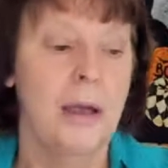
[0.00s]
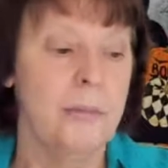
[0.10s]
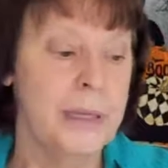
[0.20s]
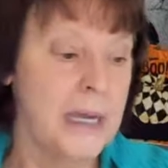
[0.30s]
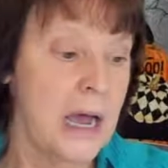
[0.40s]

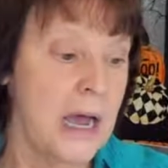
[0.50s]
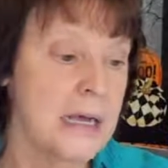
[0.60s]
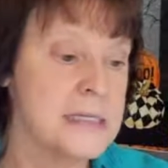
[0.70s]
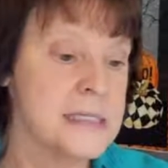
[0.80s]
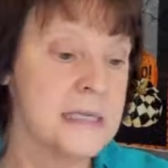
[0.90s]

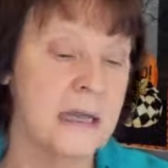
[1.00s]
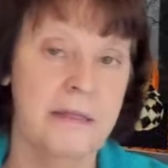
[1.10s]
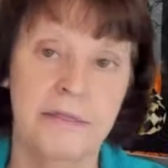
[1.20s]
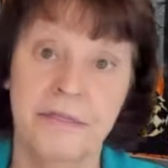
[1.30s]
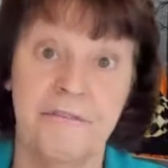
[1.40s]
because
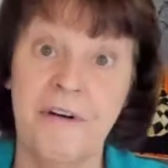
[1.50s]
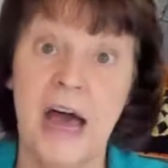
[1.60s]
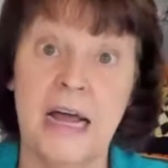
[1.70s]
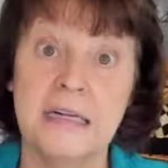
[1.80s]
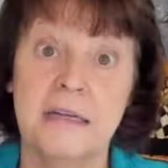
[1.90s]
the
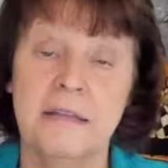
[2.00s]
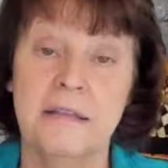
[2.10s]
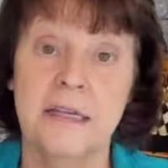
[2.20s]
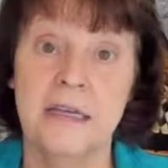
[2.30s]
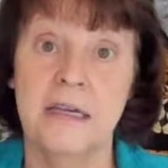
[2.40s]
font,
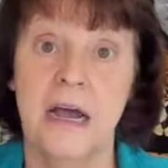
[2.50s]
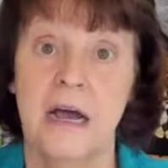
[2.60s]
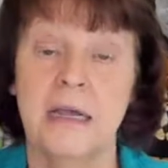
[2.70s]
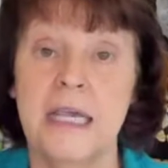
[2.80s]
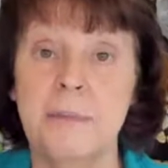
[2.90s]
the
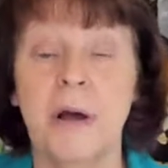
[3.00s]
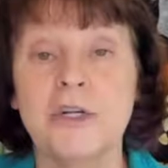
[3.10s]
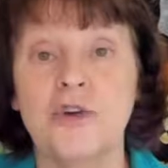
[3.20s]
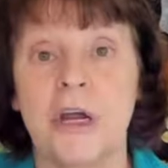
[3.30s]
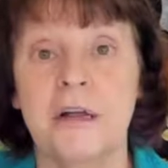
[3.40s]
Keep On
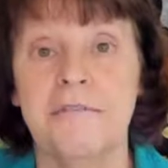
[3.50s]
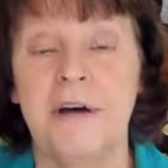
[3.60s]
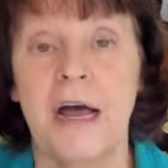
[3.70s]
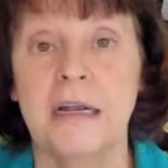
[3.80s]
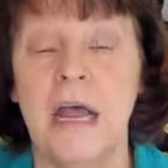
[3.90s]
Truckin'
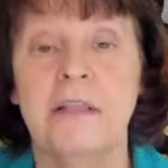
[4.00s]
font,